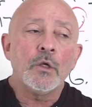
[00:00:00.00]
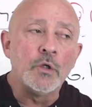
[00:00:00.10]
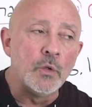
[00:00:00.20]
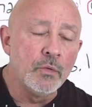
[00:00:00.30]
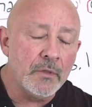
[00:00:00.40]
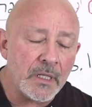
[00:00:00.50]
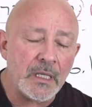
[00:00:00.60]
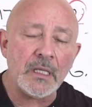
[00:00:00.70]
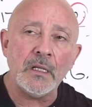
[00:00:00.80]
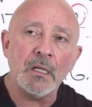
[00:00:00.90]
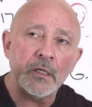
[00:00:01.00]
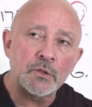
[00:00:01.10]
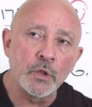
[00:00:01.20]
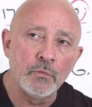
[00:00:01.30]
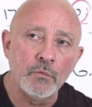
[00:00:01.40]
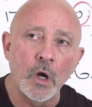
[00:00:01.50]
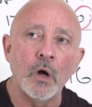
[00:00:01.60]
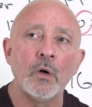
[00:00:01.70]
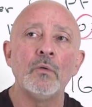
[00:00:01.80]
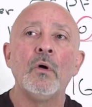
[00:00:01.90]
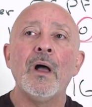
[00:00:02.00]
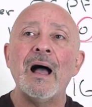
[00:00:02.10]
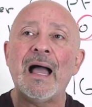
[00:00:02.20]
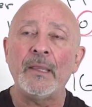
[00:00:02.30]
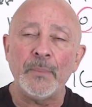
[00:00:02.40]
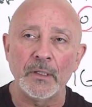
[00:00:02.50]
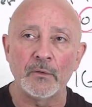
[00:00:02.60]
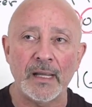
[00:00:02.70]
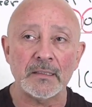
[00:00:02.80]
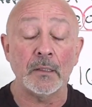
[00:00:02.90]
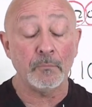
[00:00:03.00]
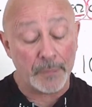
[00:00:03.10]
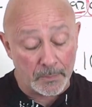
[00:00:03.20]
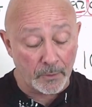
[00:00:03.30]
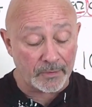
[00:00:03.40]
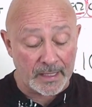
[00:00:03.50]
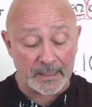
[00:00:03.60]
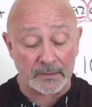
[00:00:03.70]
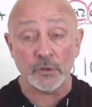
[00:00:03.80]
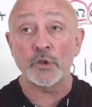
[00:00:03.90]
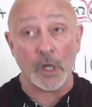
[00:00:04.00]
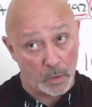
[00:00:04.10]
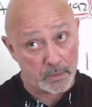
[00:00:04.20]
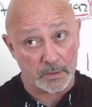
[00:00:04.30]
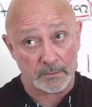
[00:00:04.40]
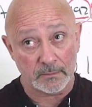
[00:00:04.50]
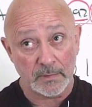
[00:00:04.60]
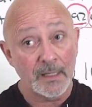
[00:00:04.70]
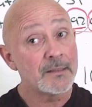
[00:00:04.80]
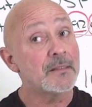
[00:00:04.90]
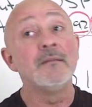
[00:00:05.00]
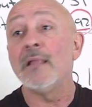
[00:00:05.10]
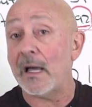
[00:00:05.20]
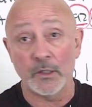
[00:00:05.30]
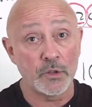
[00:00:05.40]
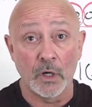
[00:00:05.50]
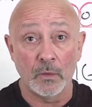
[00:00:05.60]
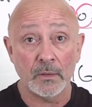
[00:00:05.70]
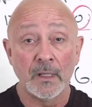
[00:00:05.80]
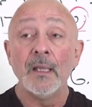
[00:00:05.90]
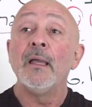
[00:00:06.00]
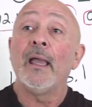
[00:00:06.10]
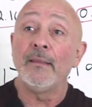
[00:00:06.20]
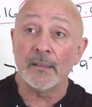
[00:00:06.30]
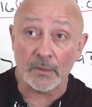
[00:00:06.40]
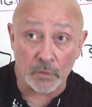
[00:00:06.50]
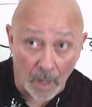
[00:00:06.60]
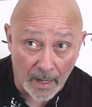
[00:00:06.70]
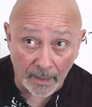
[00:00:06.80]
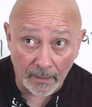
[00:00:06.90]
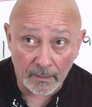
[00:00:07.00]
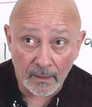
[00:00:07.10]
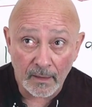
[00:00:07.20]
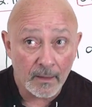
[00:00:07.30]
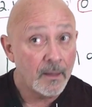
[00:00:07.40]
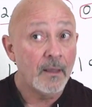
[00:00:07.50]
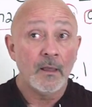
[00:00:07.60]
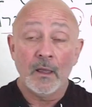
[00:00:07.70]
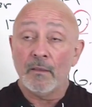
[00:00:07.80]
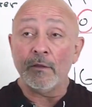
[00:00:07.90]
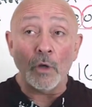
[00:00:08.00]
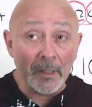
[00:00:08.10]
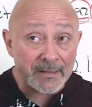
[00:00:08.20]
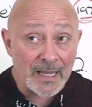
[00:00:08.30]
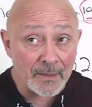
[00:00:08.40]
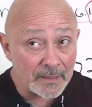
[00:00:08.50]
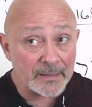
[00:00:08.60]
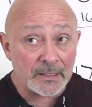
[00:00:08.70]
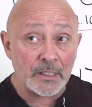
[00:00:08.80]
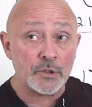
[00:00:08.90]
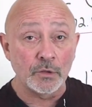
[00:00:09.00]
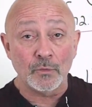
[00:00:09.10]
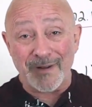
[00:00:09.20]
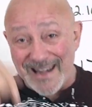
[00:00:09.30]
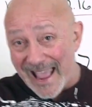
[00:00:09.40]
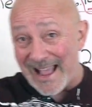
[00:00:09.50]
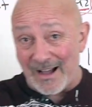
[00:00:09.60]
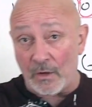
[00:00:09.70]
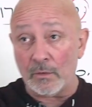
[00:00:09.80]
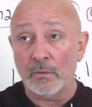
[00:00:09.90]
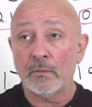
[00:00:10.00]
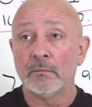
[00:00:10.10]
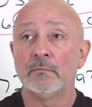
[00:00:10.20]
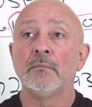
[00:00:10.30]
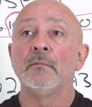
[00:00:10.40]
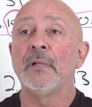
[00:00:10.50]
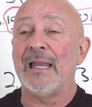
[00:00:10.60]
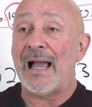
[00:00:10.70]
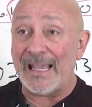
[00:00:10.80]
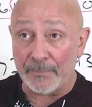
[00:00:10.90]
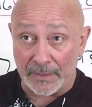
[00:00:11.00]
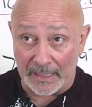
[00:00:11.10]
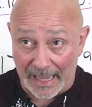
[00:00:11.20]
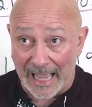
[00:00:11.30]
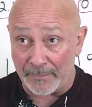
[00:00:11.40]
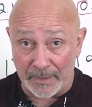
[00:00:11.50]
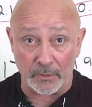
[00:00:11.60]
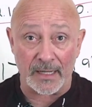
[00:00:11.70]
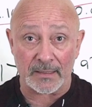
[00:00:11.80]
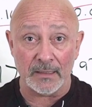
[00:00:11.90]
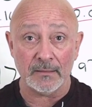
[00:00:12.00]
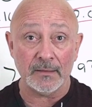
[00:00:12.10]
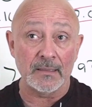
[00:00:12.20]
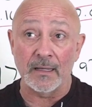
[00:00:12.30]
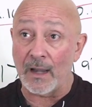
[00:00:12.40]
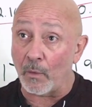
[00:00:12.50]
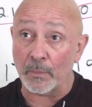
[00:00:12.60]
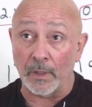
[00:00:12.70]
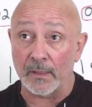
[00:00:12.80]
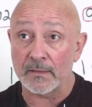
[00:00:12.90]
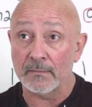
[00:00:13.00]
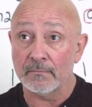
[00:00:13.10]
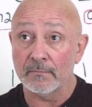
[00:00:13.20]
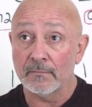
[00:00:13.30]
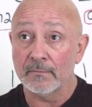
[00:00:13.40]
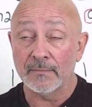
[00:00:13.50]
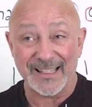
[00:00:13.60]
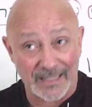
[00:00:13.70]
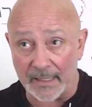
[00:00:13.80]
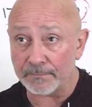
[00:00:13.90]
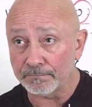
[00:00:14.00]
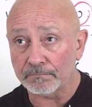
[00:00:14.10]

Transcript: You need to know IP addressing. People think it's a joke. It's not a joke. And this is why. The only time that they teach you now and IP addressing is in Network Plus. That's it.